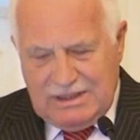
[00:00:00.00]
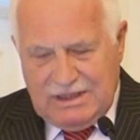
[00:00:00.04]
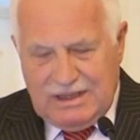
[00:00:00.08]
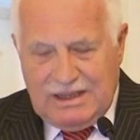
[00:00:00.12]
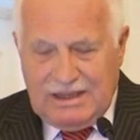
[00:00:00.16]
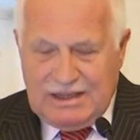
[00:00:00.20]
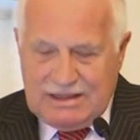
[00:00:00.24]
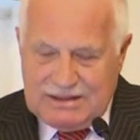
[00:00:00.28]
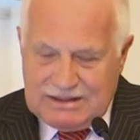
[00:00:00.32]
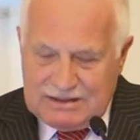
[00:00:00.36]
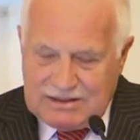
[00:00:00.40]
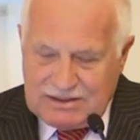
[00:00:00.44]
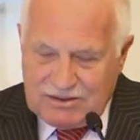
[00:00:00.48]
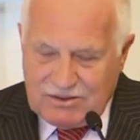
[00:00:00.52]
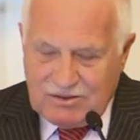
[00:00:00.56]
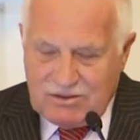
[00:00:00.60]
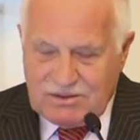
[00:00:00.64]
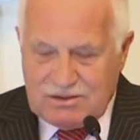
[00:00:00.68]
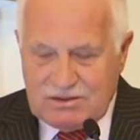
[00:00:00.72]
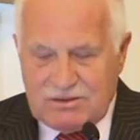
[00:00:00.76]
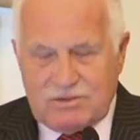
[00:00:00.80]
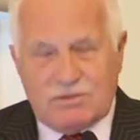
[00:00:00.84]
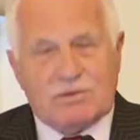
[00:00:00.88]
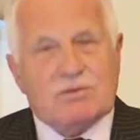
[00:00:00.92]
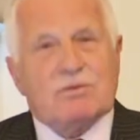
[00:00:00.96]
and
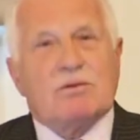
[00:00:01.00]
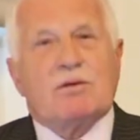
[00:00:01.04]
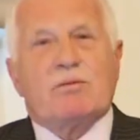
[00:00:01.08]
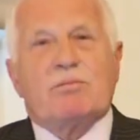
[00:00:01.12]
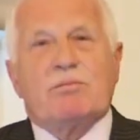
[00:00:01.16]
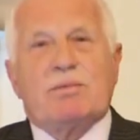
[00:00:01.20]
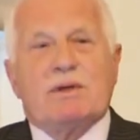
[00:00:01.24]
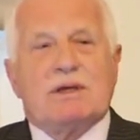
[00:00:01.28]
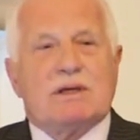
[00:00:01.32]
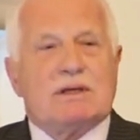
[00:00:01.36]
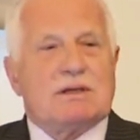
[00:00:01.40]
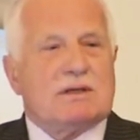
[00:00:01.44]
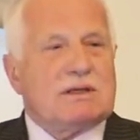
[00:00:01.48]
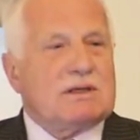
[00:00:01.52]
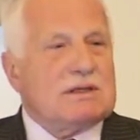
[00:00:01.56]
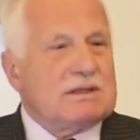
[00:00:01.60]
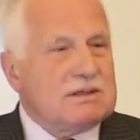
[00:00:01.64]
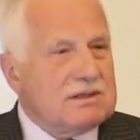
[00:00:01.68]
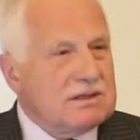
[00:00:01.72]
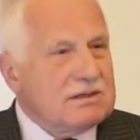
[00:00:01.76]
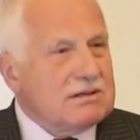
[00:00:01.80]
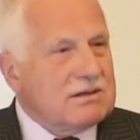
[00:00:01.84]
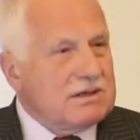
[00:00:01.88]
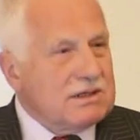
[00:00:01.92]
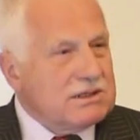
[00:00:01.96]
on the European
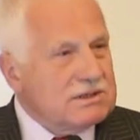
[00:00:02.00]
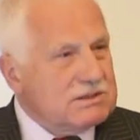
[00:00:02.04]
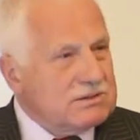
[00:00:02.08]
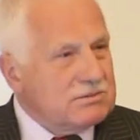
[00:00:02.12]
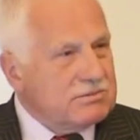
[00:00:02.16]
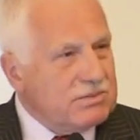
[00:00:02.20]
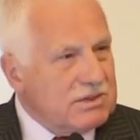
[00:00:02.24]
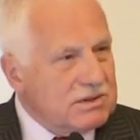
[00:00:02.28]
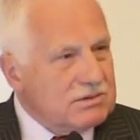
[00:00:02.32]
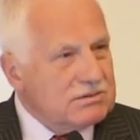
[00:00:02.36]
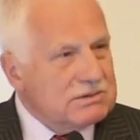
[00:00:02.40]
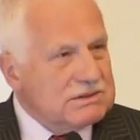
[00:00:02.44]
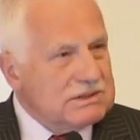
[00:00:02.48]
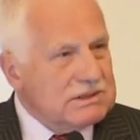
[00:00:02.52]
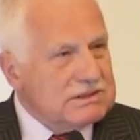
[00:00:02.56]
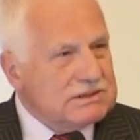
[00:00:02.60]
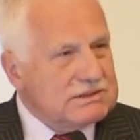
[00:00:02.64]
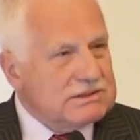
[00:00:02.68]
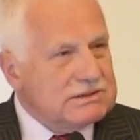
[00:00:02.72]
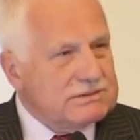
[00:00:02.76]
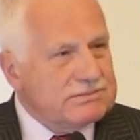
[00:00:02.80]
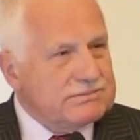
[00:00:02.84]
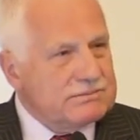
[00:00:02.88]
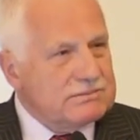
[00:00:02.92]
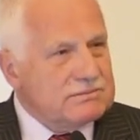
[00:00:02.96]
integration
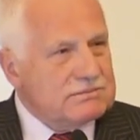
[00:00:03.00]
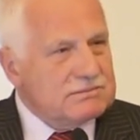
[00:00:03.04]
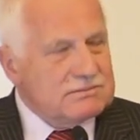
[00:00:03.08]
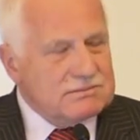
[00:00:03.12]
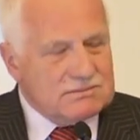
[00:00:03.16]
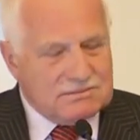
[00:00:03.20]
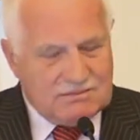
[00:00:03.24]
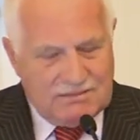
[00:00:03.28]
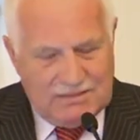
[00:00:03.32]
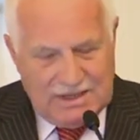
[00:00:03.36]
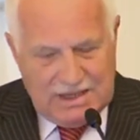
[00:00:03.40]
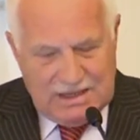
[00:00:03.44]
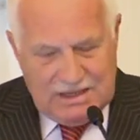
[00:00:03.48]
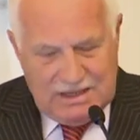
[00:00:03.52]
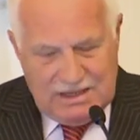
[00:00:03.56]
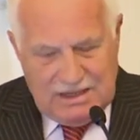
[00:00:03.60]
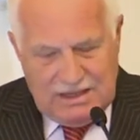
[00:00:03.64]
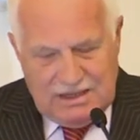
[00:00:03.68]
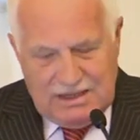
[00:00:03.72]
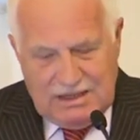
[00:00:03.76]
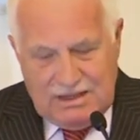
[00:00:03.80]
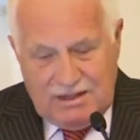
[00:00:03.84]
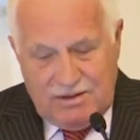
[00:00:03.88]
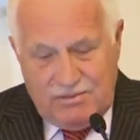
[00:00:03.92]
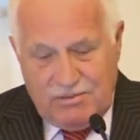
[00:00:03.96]
process.
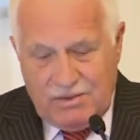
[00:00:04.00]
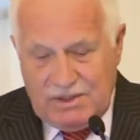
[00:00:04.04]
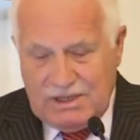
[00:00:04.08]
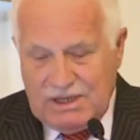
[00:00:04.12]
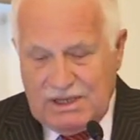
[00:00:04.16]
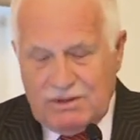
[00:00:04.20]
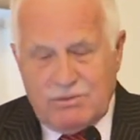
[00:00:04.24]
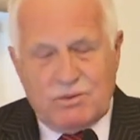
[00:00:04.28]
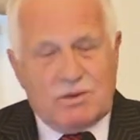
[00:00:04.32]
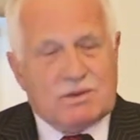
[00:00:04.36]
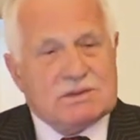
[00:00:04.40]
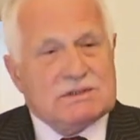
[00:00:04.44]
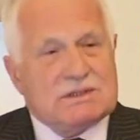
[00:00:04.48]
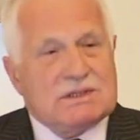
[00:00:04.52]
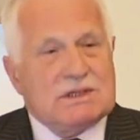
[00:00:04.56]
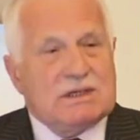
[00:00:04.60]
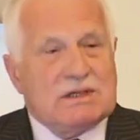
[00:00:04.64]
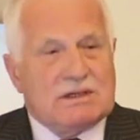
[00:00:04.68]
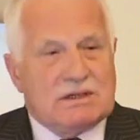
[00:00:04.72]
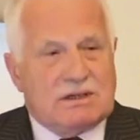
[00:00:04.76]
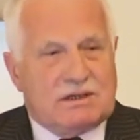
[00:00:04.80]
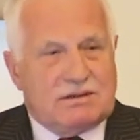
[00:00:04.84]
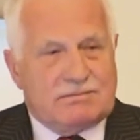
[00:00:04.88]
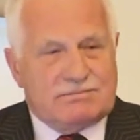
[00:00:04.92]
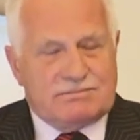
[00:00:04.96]
When I was
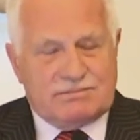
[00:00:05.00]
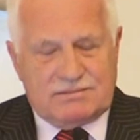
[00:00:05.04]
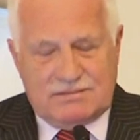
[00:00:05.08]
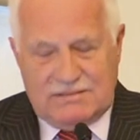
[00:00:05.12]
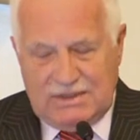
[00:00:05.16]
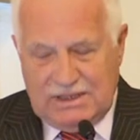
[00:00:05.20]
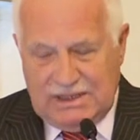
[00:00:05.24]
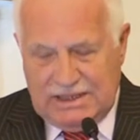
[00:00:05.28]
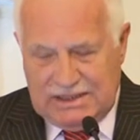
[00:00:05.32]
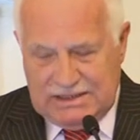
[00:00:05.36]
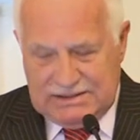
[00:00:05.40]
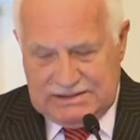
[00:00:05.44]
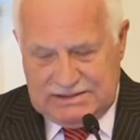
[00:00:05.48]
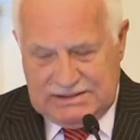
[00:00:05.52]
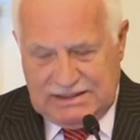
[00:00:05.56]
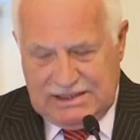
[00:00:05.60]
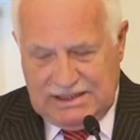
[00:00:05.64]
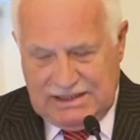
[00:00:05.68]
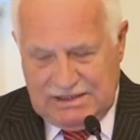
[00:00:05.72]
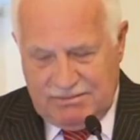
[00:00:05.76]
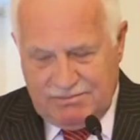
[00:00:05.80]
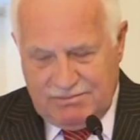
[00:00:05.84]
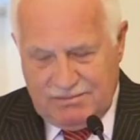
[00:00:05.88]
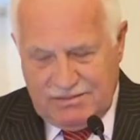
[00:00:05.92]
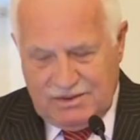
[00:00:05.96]
here last
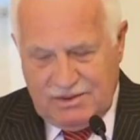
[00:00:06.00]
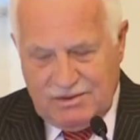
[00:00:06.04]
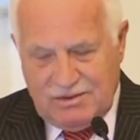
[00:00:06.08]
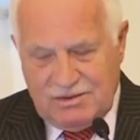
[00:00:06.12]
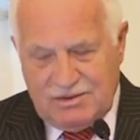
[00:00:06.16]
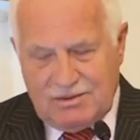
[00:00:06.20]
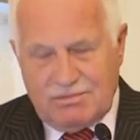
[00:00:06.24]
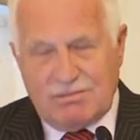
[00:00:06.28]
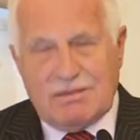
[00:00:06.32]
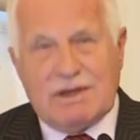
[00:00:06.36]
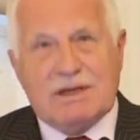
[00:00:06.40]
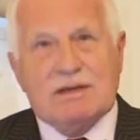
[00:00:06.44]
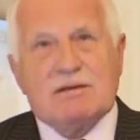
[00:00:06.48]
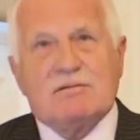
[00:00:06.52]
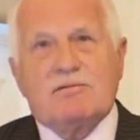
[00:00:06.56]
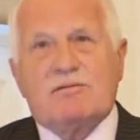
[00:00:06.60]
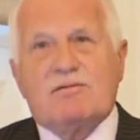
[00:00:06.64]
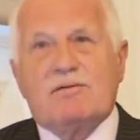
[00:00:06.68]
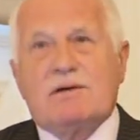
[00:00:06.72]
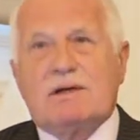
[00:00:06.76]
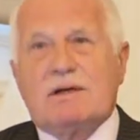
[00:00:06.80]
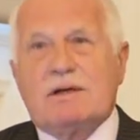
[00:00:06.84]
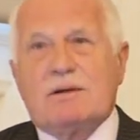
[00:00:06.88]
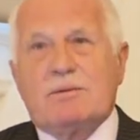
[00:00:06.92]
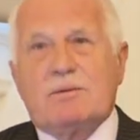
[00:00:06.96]
time on my
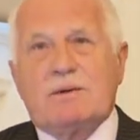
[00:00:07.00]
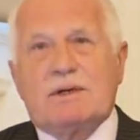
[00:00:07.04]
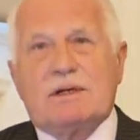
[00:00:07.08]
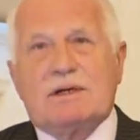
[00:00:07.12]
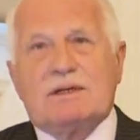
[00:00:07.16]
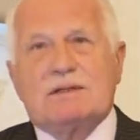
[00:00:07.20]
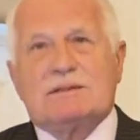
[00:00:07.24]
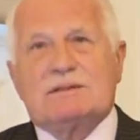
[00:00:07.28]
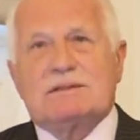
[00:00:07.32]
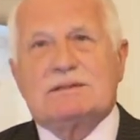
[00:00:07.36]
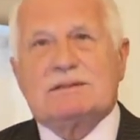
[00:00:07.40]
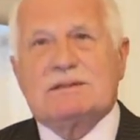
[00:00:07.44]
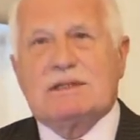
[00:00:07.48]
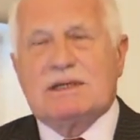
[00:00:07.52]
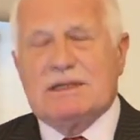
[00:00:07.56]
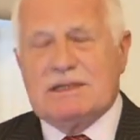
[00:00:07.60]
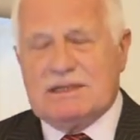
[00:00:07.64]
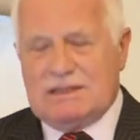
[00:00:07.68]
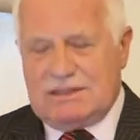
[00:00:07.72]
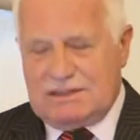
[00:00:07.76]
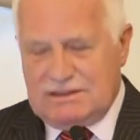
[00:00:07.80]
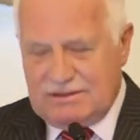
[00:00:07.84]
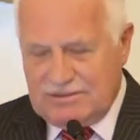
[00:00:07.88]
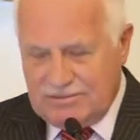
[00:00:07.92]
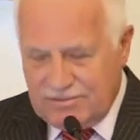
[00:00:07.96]
farewell
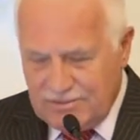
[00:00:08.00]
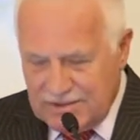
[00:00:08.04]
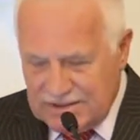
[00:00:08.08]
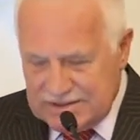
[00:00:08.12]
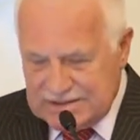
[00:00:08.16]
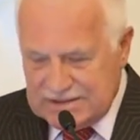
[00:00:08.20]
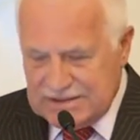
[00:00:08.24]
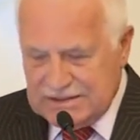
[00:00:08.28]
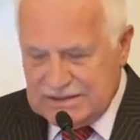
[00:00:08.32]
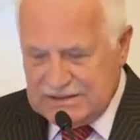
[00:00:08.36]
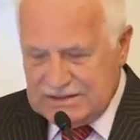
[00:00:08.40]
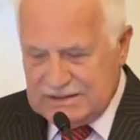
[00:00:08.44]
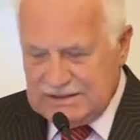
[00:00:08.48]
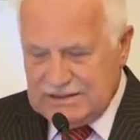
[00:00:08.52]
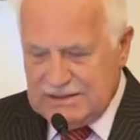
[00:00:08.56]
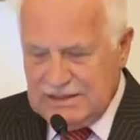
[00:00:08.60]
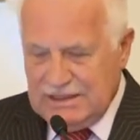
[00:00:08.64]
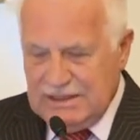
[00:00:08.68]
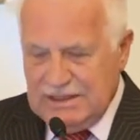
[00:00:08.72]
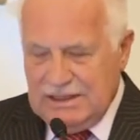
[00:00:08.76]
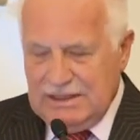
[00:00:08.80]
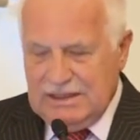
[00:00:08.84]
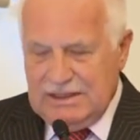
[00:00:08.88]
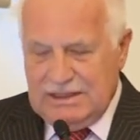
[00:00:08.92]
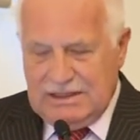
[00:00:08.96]
state visit
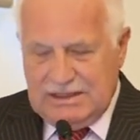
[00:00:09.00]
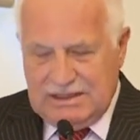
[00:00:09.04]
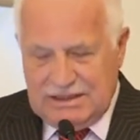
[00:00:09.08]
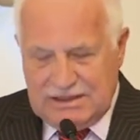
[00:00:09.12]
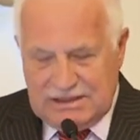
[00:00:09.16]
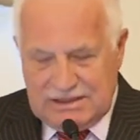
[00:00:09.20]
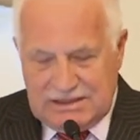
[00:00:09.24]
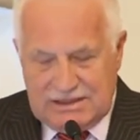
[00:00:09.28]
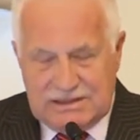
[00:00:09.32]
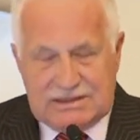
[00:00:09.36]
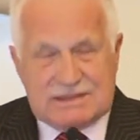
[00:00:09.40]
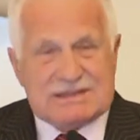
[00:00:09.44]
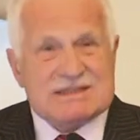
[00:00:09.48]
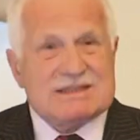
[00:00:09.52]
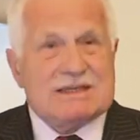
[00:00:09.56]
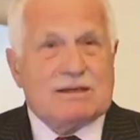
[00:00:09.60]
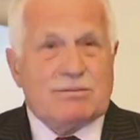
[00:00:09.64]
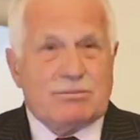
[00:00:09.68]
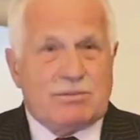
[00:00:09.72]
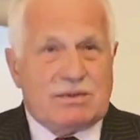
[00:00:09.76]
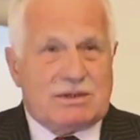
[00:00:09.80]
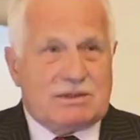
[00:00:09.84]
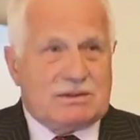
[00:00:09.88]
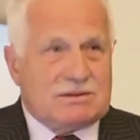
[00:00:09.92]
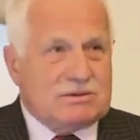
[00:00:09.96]
in
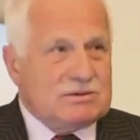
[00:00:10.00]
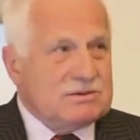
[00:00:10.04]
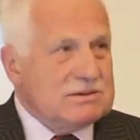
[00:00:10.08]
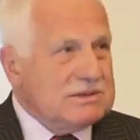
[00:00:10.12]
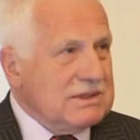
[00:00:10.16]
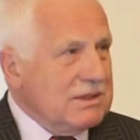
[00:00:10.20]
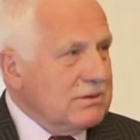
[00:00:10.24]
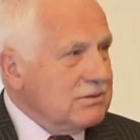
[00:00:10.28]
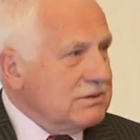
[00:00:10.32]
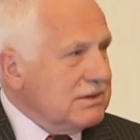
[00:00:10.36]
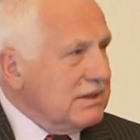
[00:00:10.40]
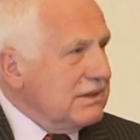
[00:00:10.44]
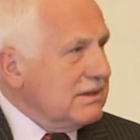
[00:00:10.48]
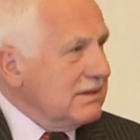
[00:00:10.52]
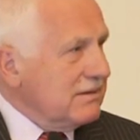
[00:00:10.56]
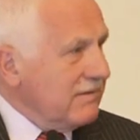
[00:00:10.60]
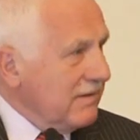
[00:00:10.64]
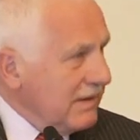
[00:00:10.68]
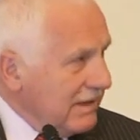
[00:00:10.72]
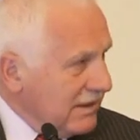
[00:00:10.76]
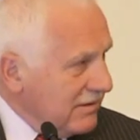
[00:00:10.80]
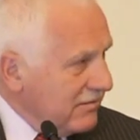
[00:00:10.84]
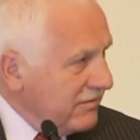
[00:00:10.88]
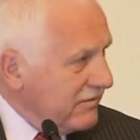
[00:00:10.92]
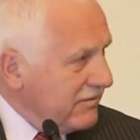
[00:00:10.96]
December
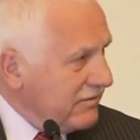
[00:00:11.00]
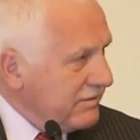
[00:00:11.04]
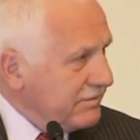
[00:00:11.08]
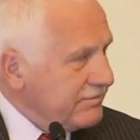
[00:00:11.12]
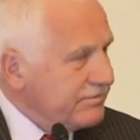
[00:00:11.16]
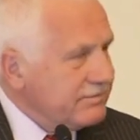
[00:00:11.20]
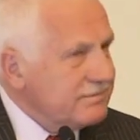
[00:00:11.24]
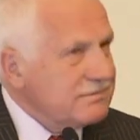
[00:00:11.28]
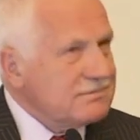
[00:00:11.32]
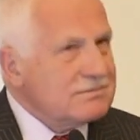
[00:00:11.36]
2012,